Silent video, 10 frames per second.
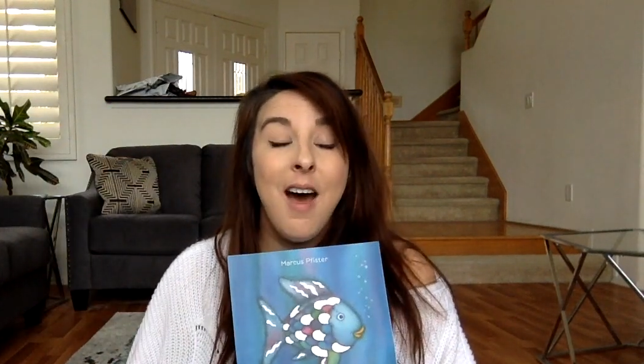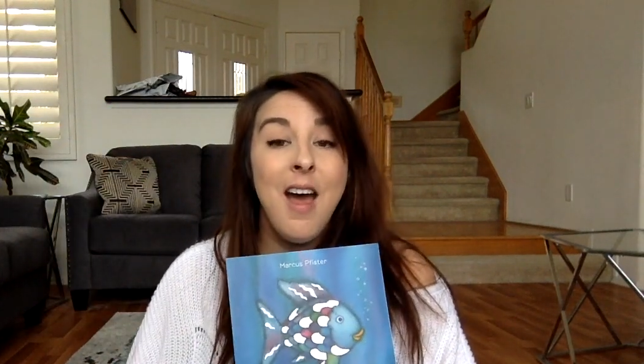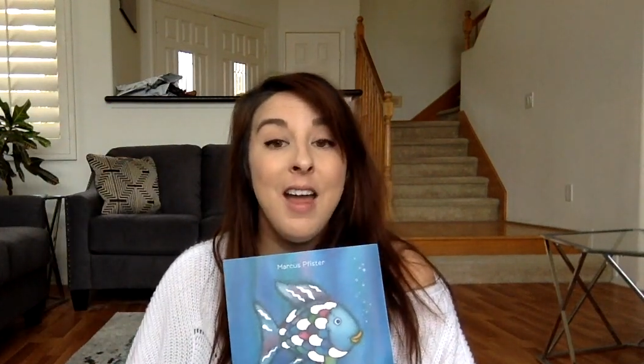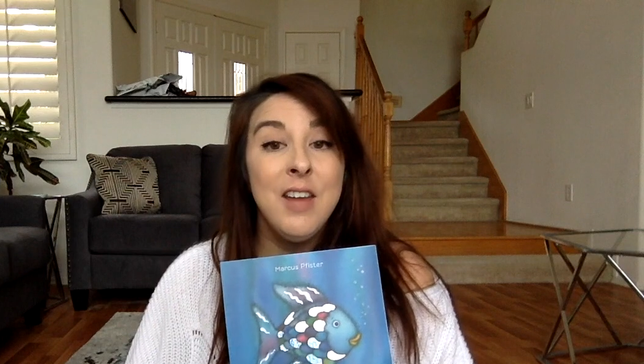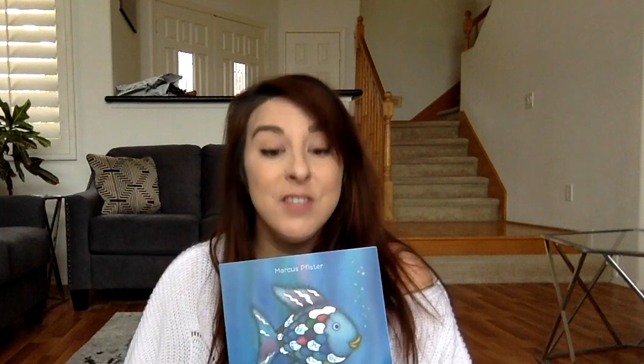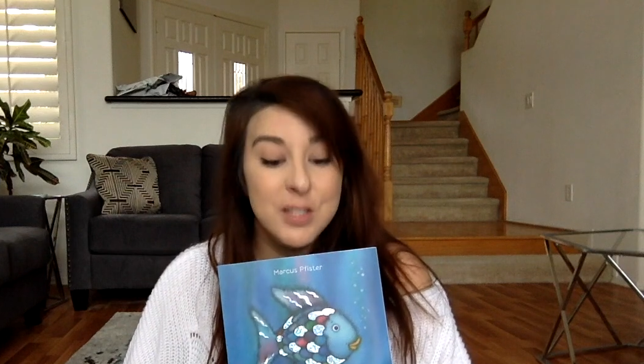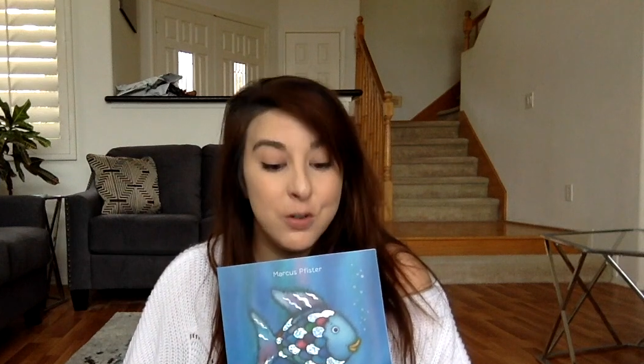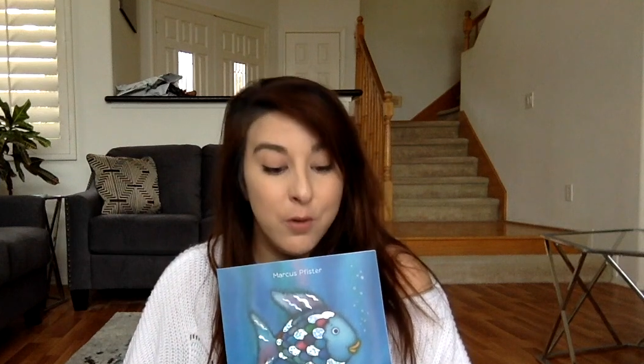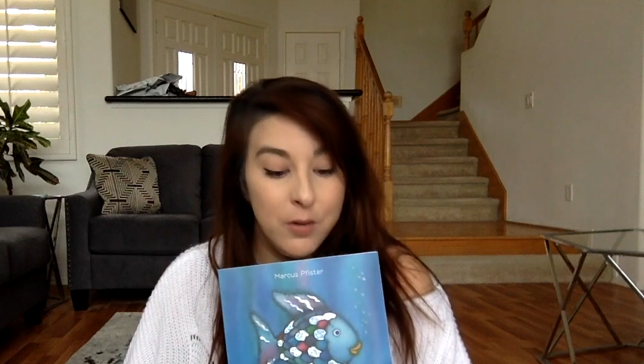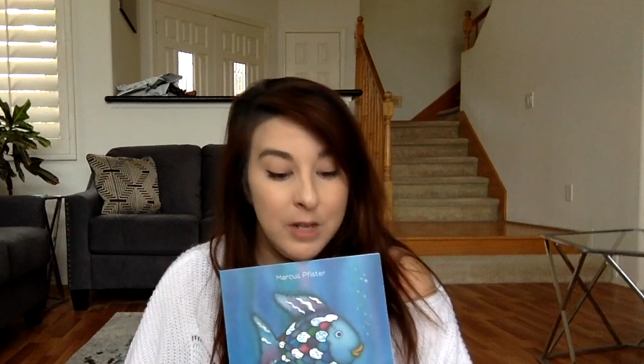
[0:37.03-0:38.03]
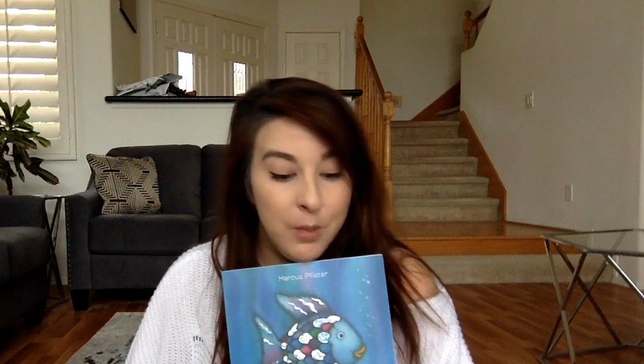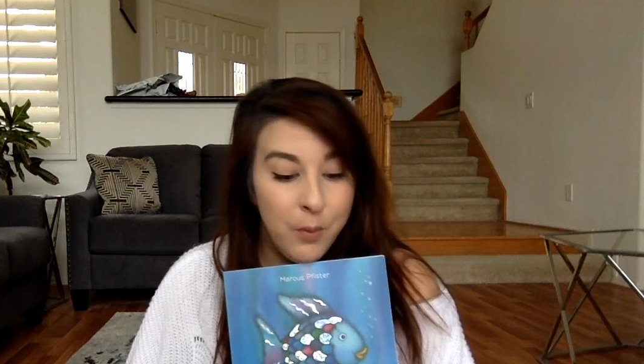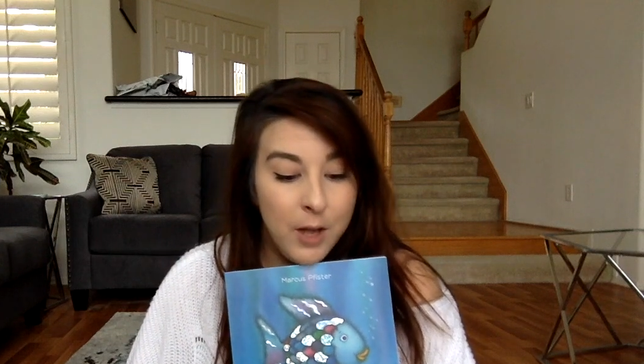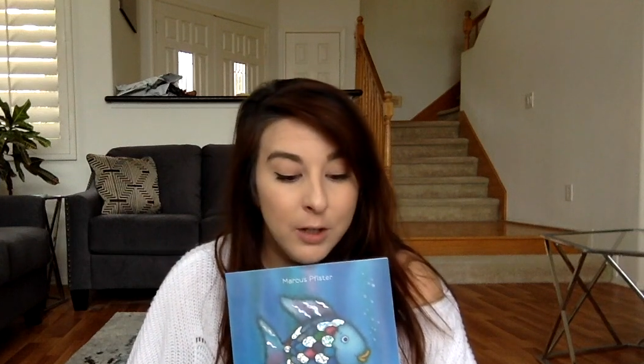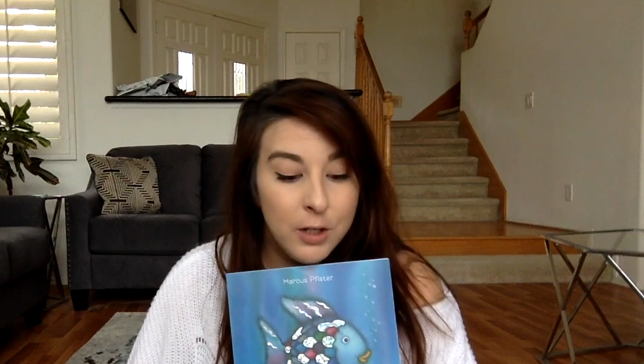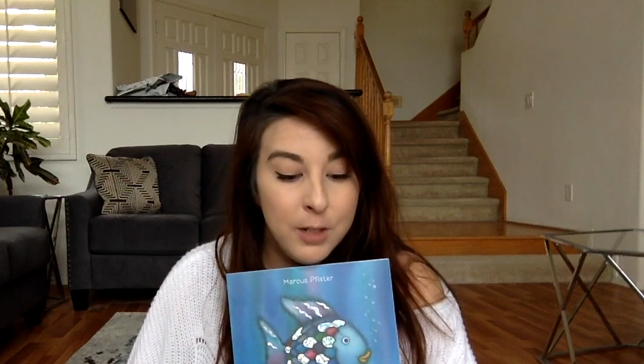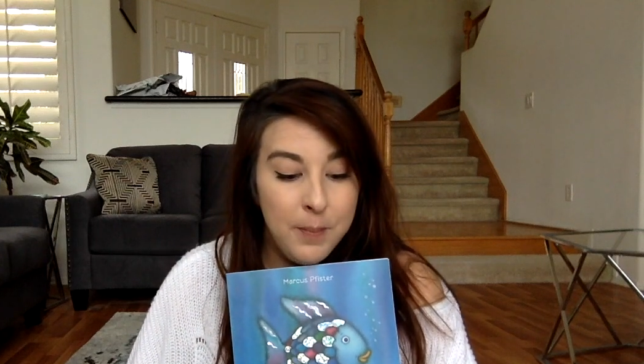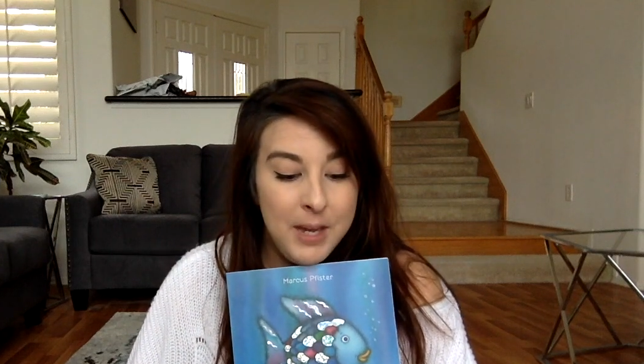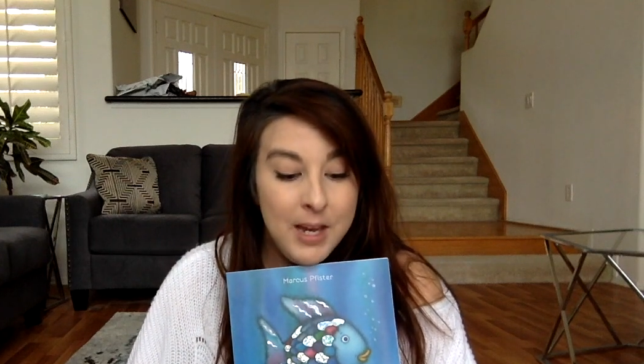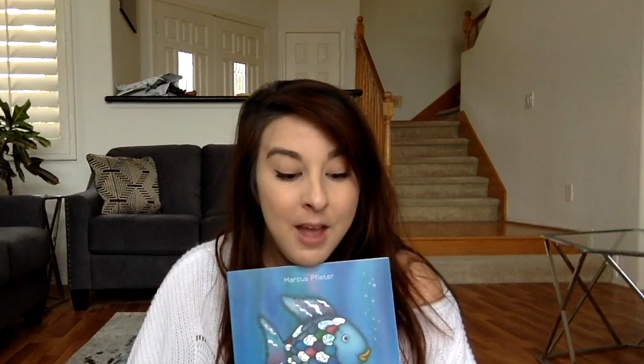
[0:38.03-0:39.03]
I have a story. What could it
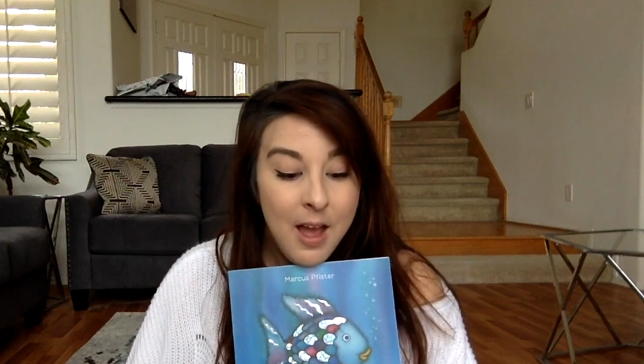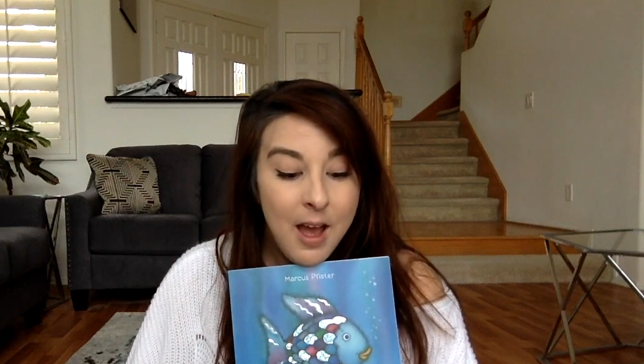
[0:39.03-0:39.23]
be?